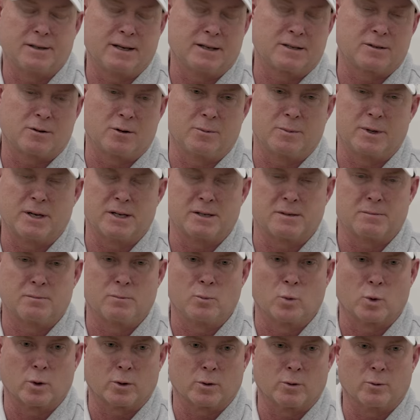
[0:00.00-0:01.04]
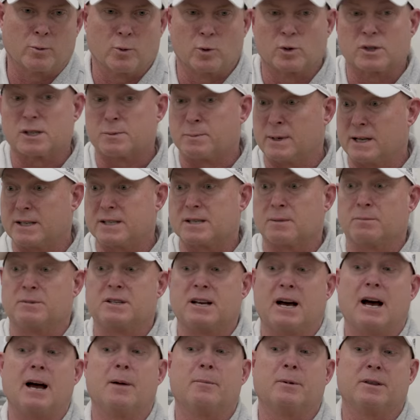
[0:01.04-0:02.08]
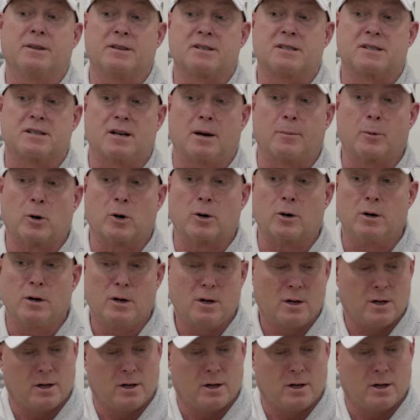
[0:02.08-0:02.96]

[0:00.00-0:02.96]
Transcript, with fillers: That's going to be we're going we'll spend some time in the summer